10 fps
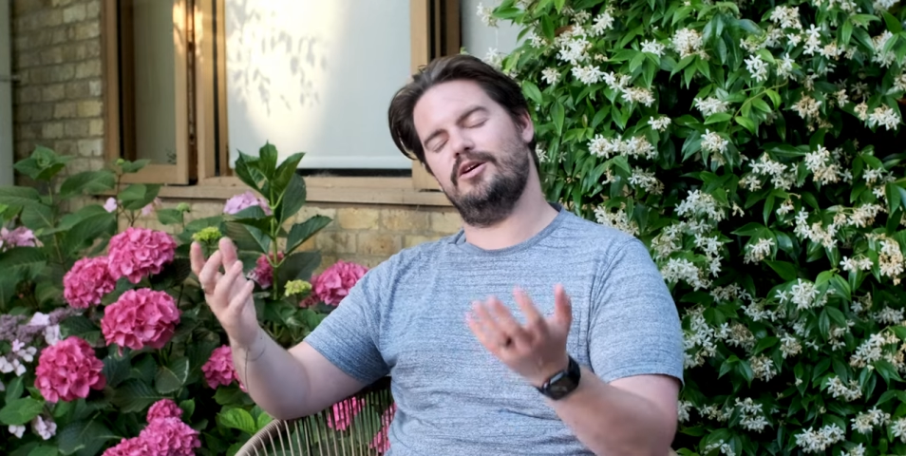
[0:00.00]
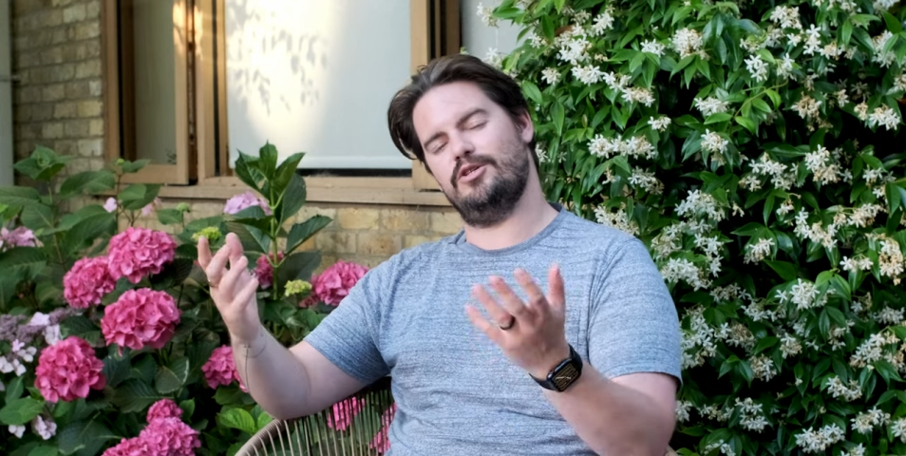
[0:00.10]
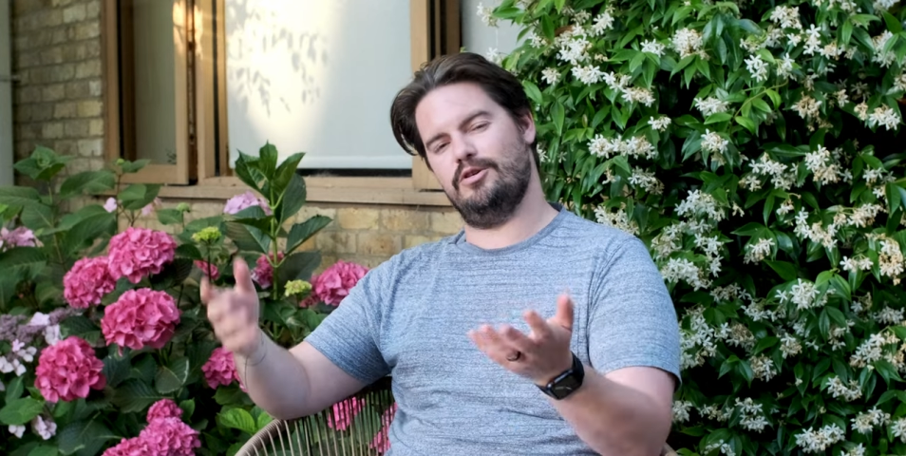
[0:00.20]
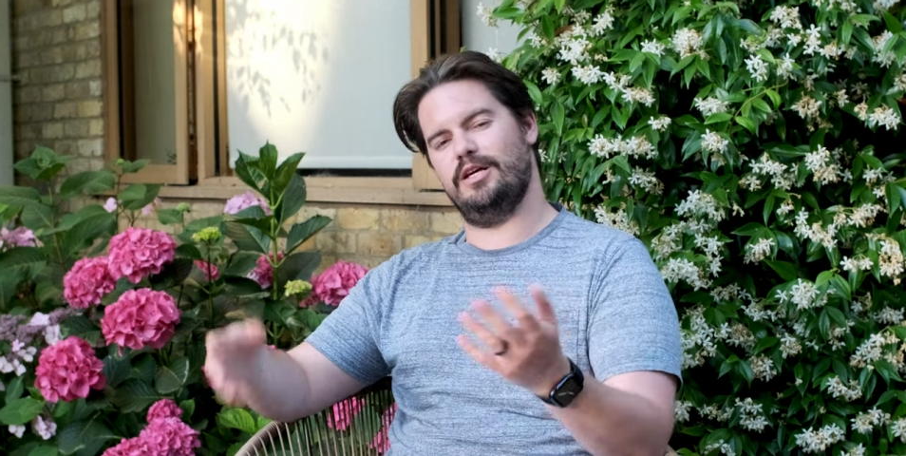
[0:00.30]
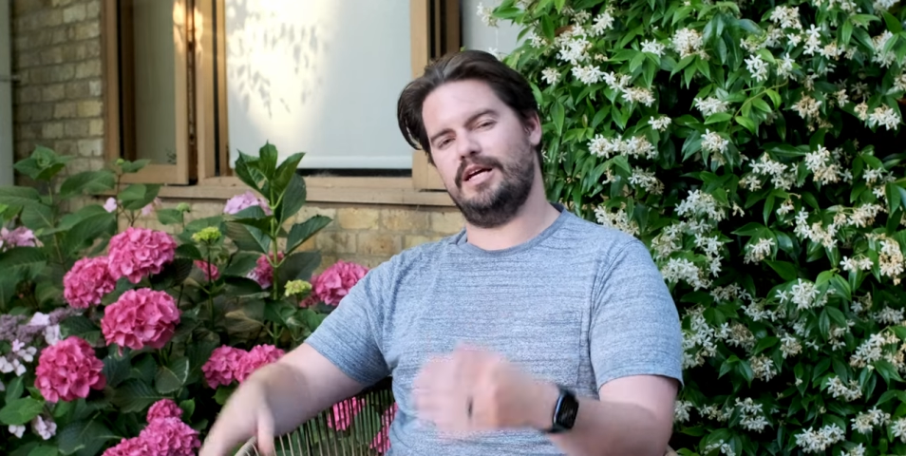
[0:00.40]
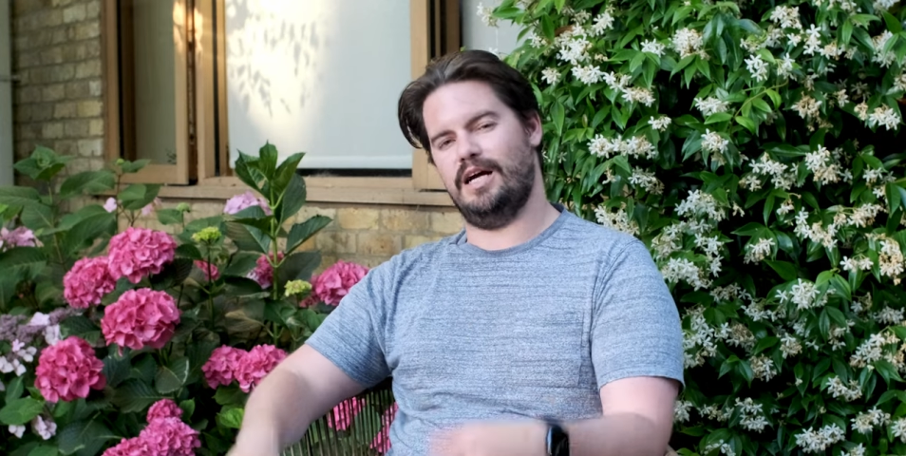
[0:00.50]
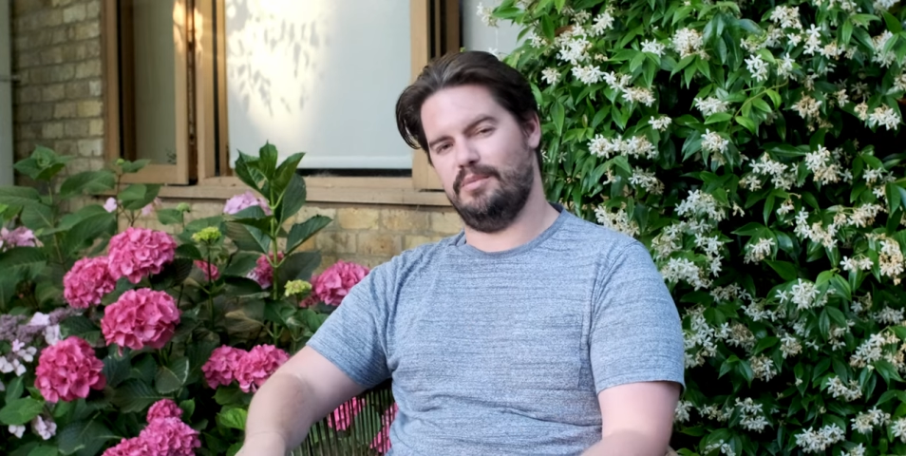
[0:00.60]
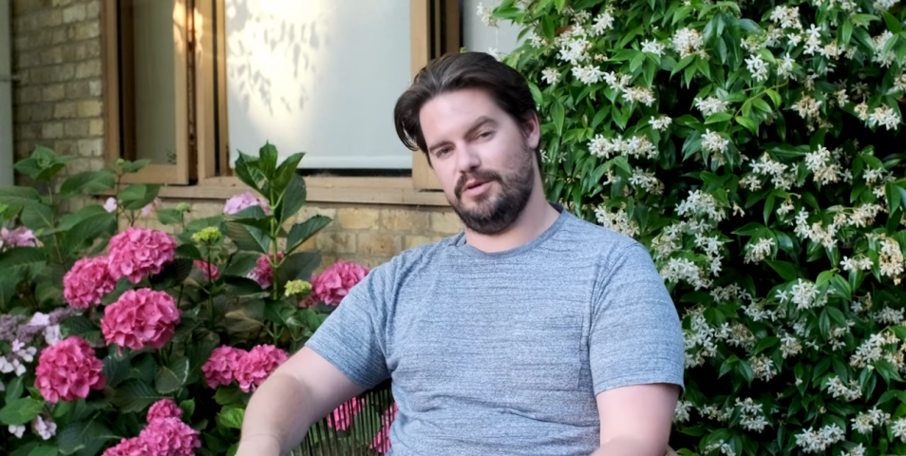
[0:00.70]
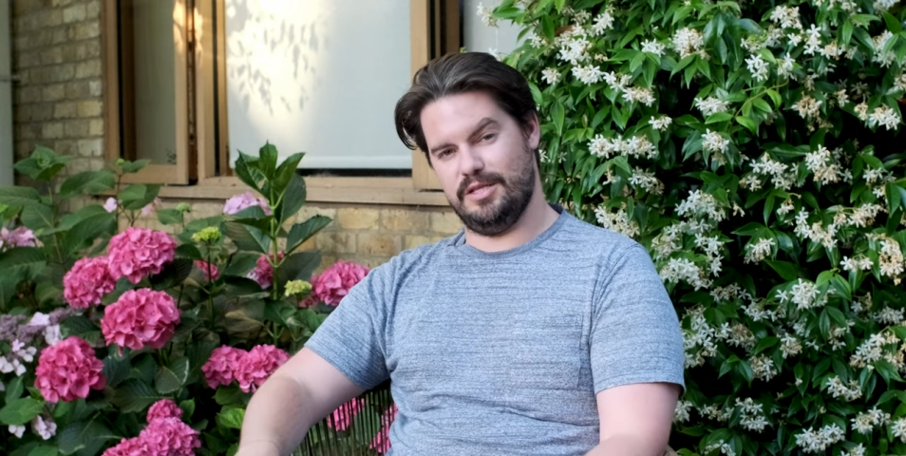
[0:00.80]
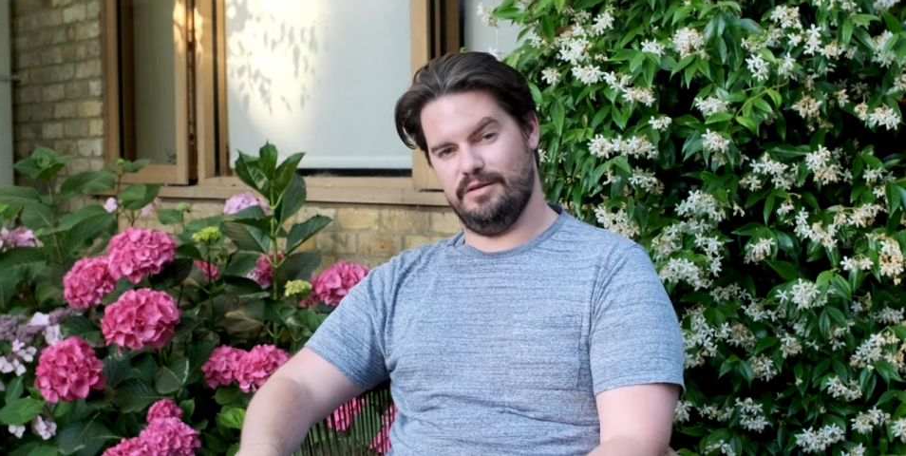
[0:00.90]
shooting color
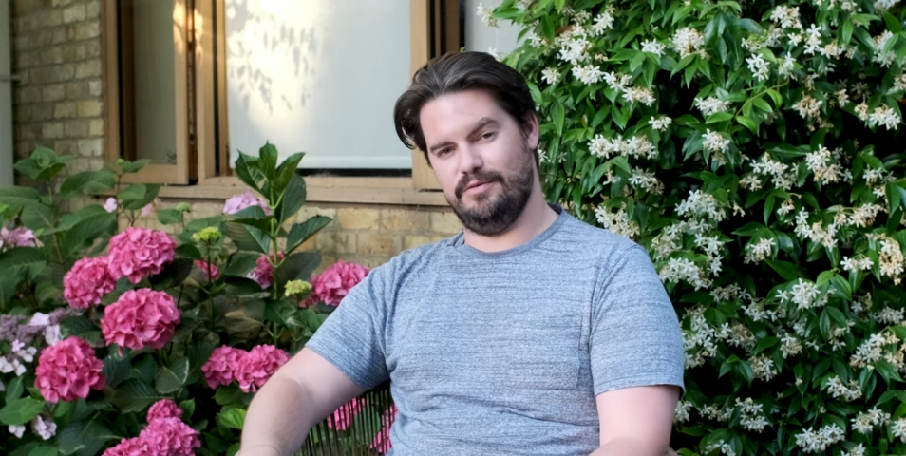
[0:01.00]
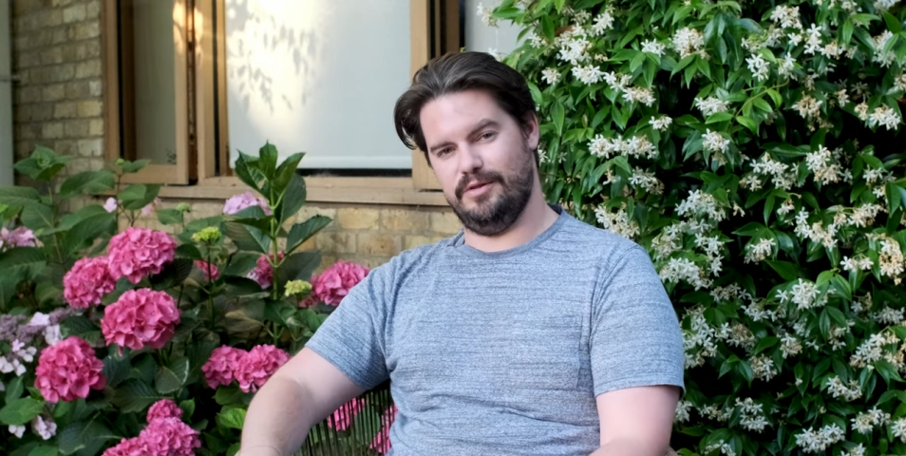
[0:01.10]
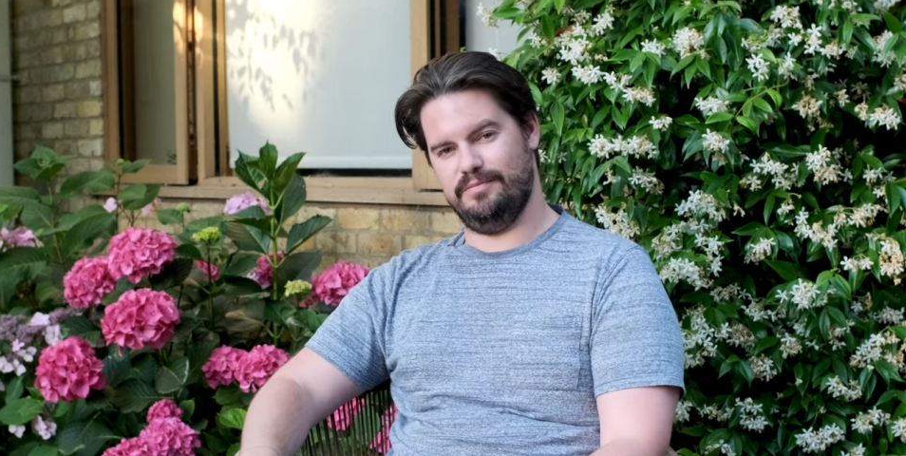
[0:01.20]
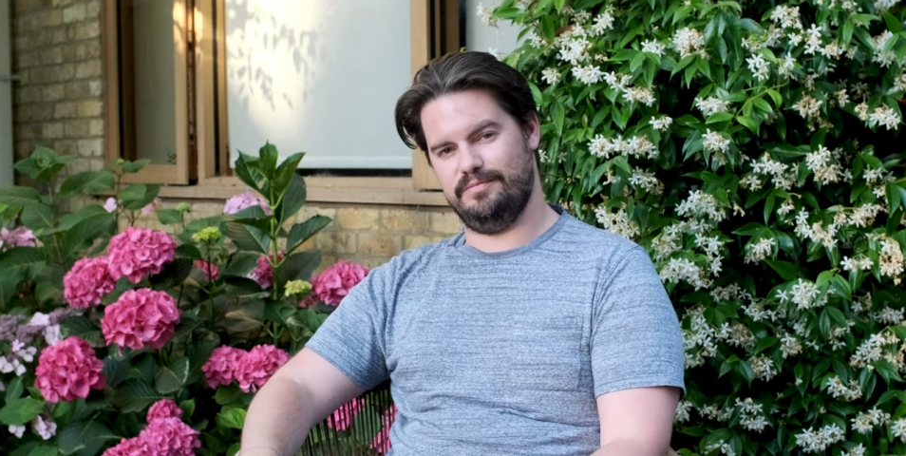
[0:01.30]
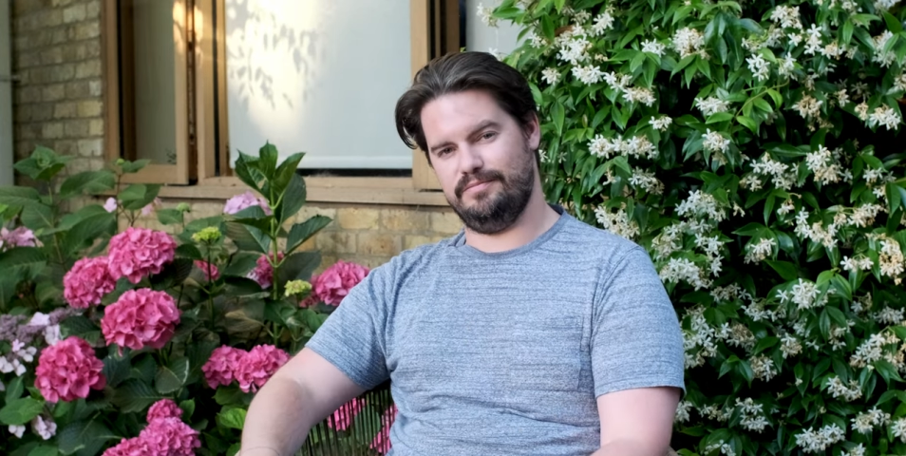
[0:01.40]
positive film.